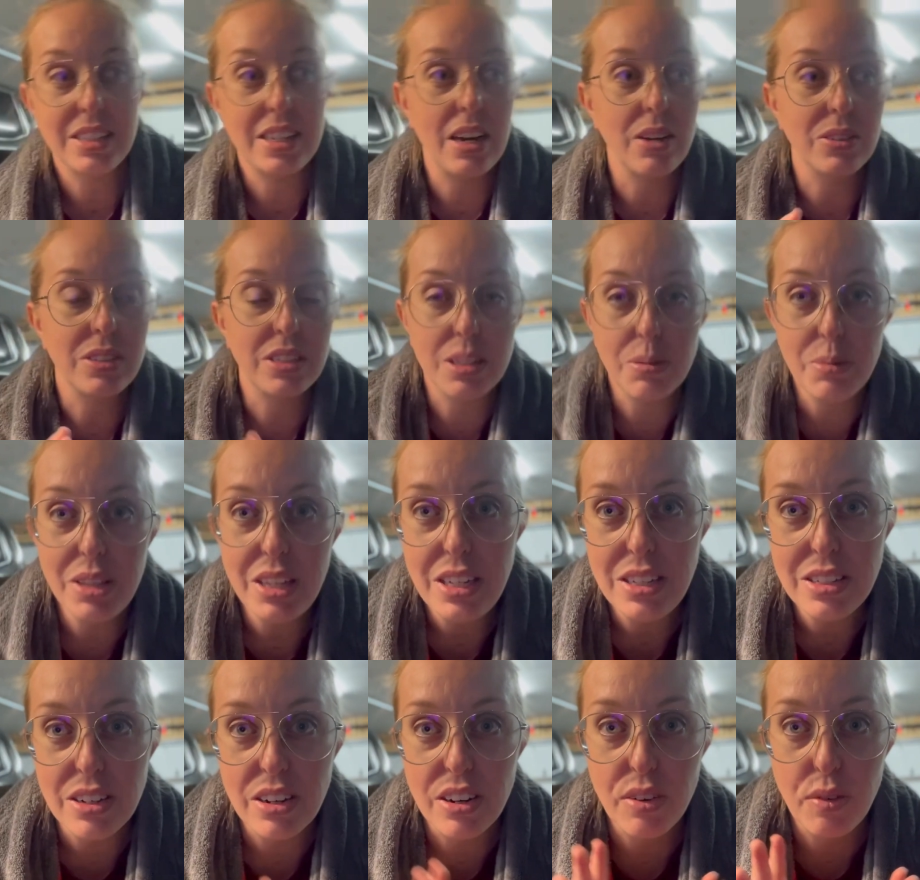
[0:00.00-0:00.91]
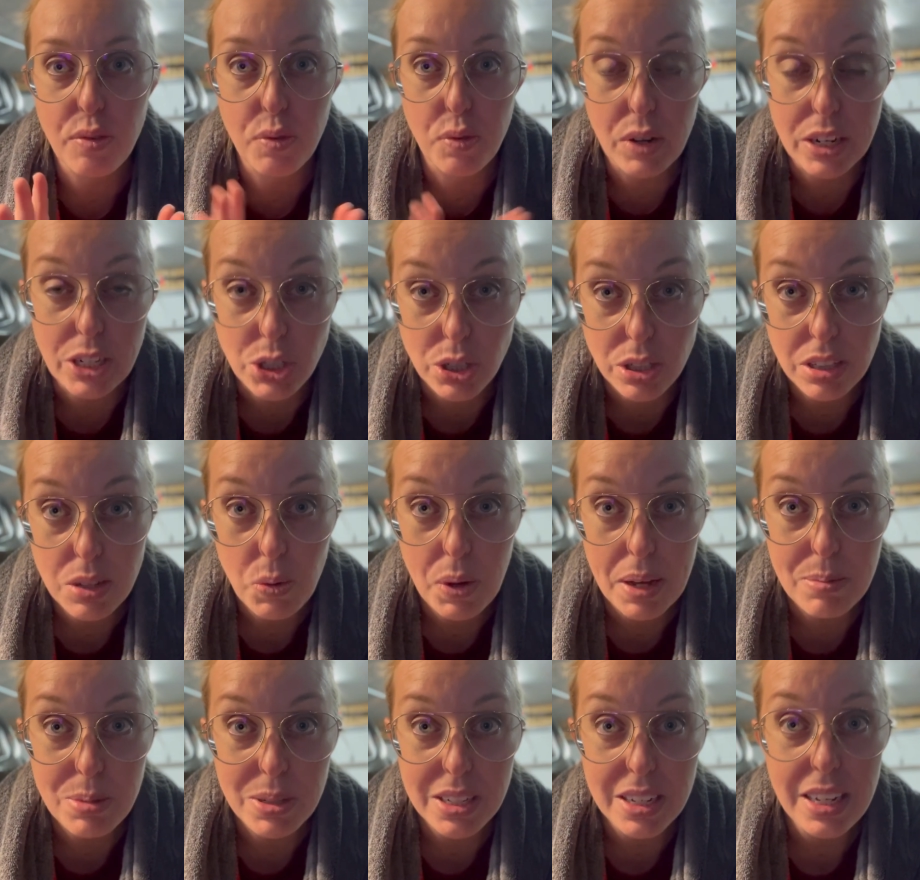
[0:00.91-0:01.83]
Now, some of these are fresh on the
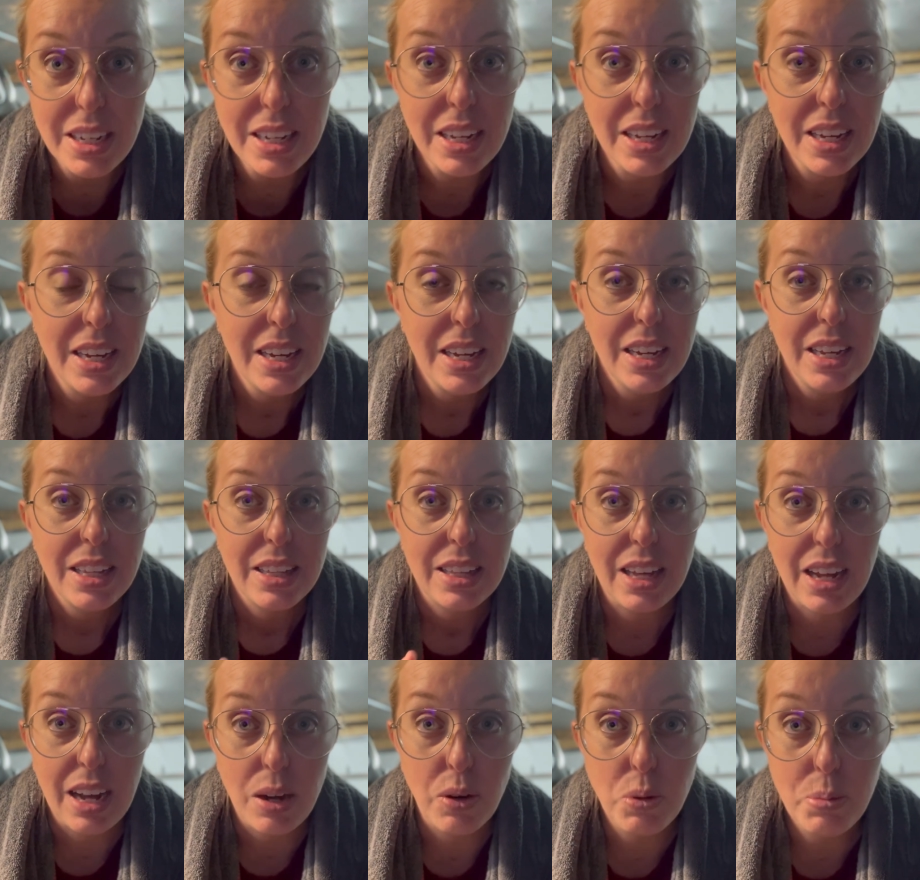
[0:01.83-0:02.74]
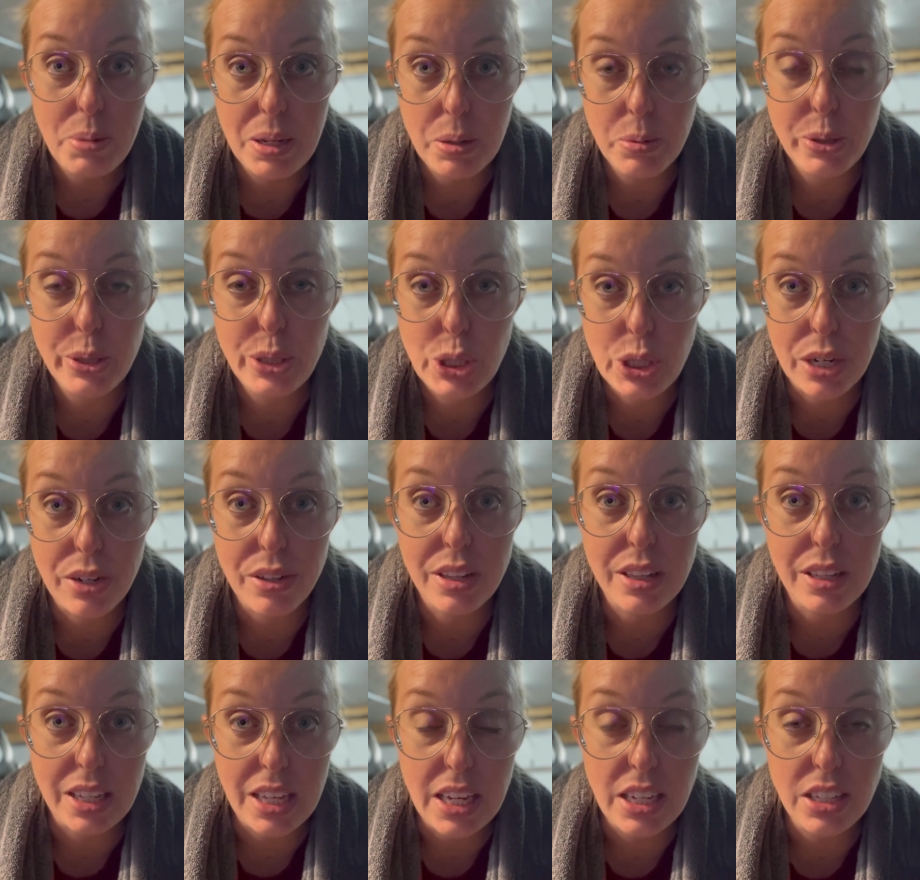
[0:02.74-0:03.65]
website that I will be able to share the
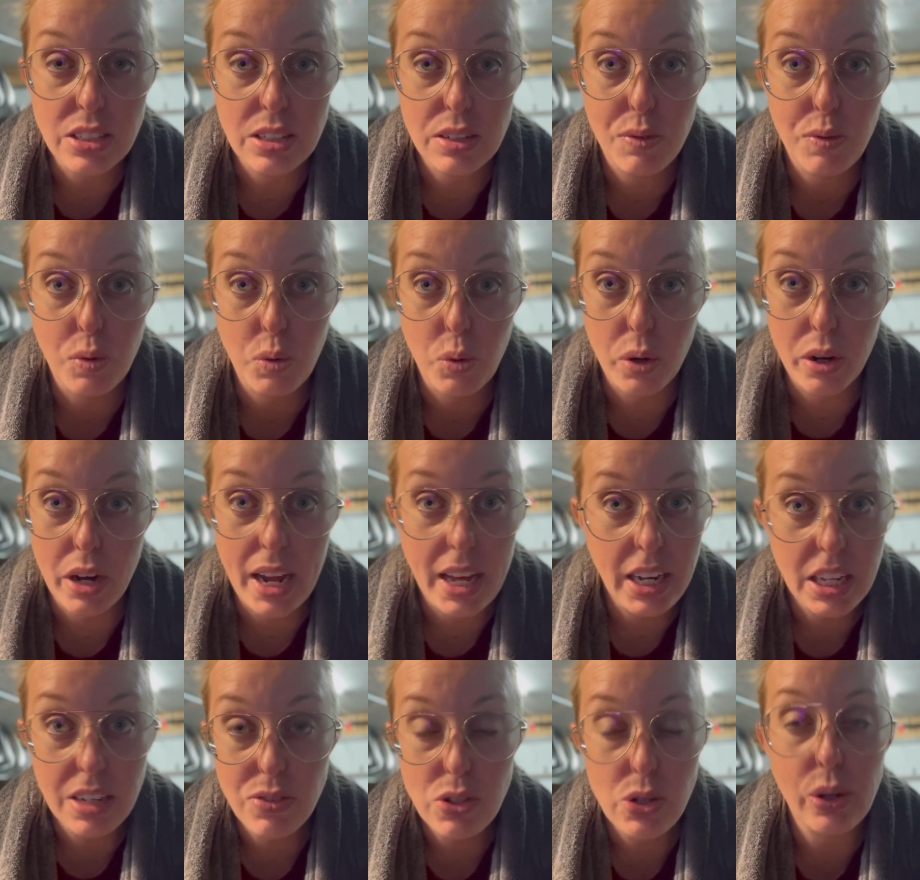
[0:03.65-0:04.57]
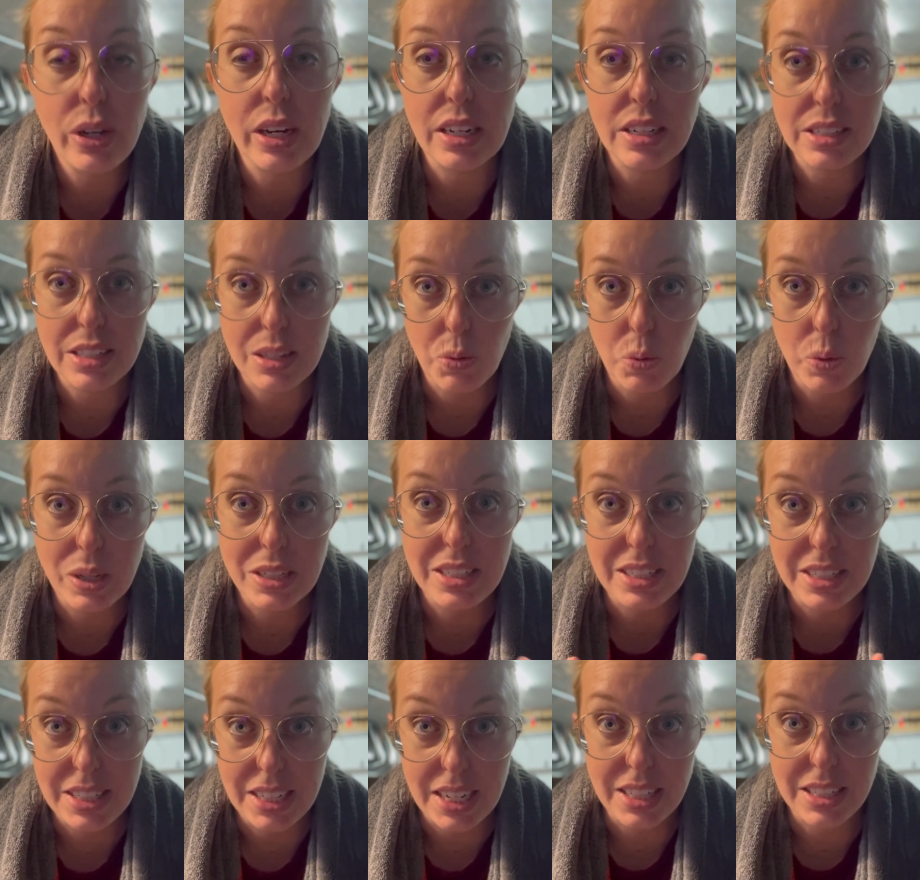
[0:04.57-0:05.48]
links for any of you guys that want
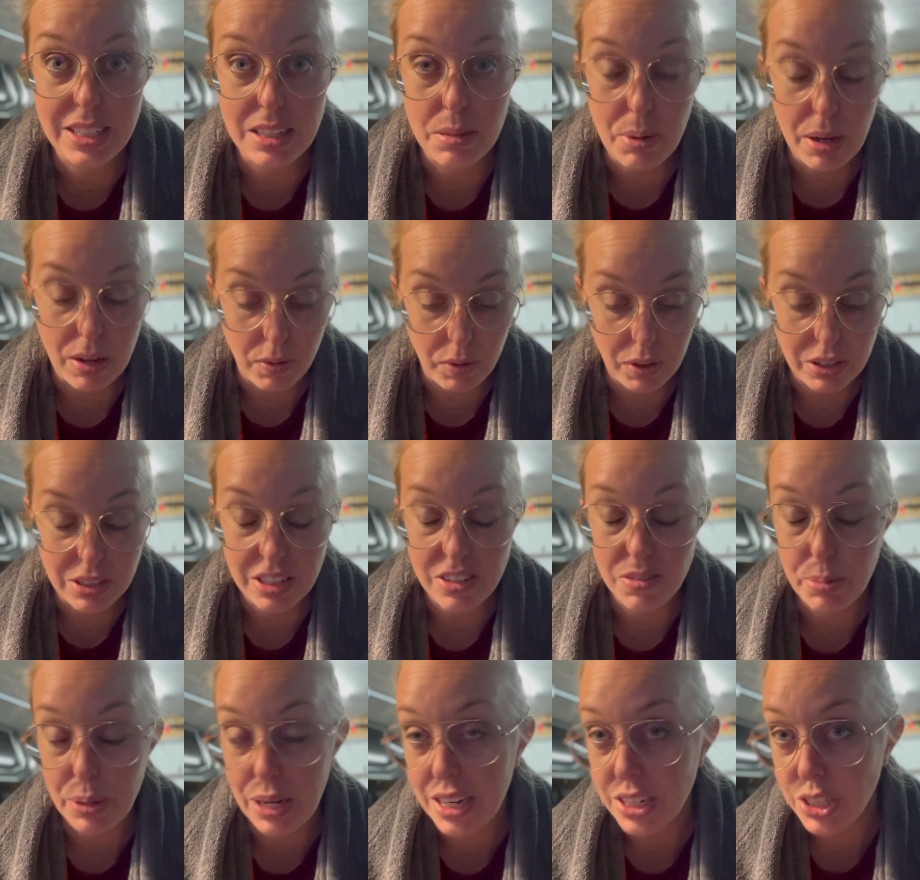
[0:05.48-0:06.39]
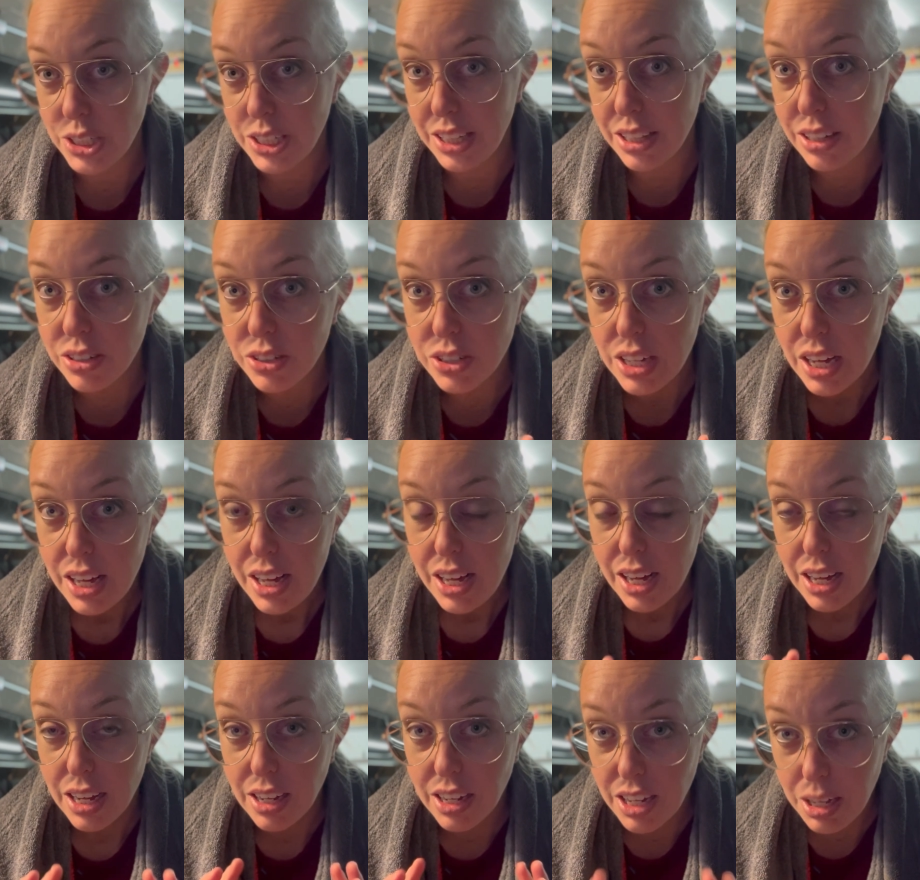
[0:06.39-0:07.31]
to test them out for yourself. But actually there's
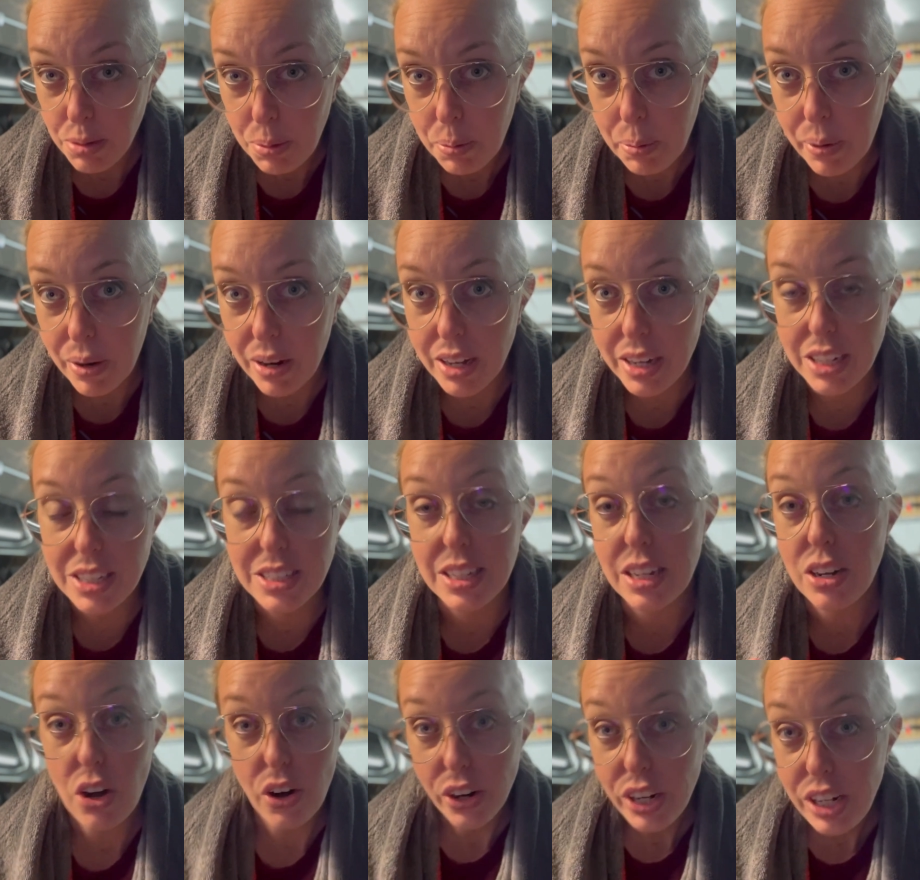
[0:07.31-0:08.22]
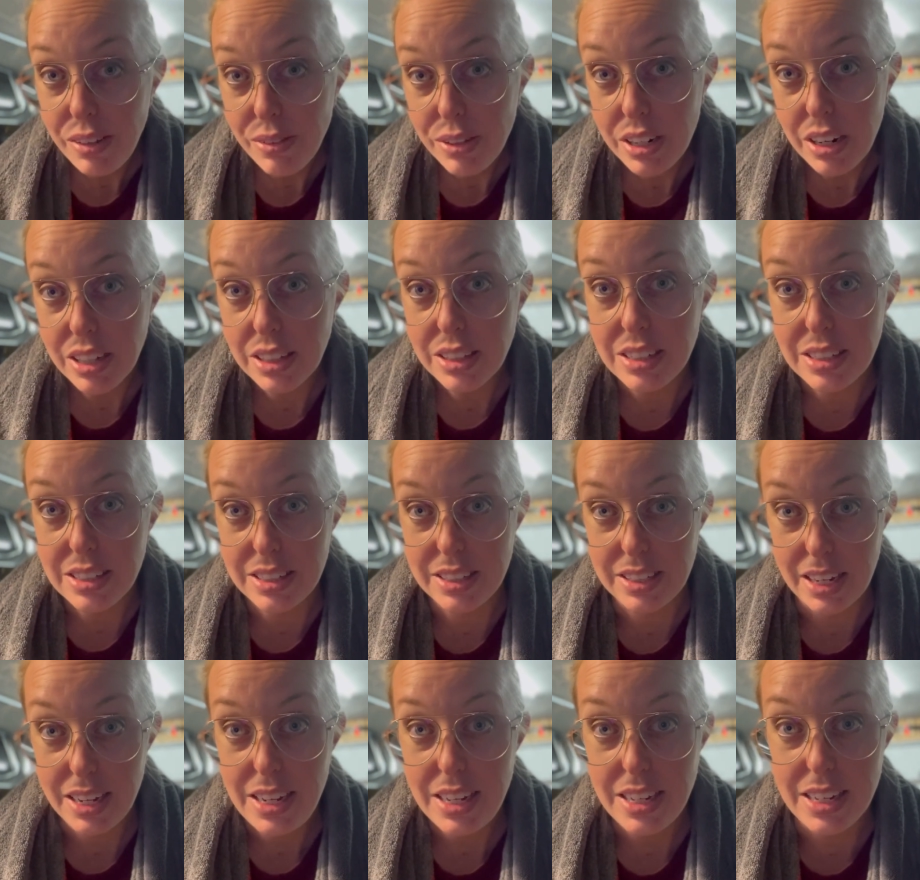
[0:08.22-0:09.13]
a couple products that aren't even on the
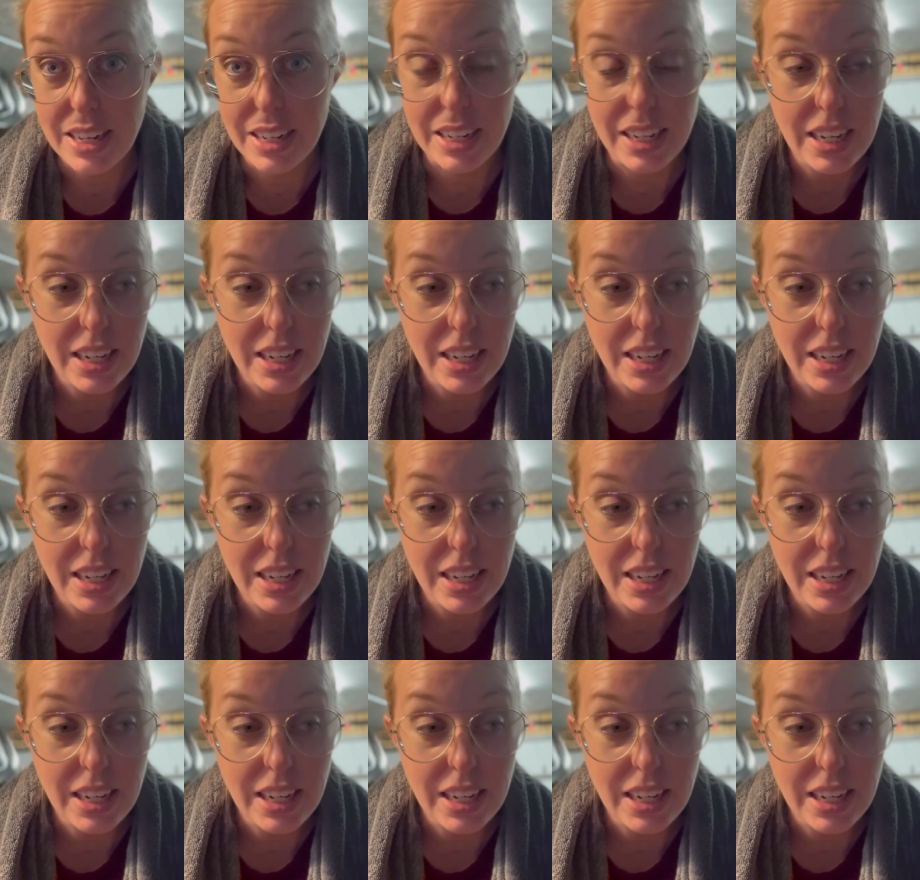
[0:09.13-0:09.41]
site yet.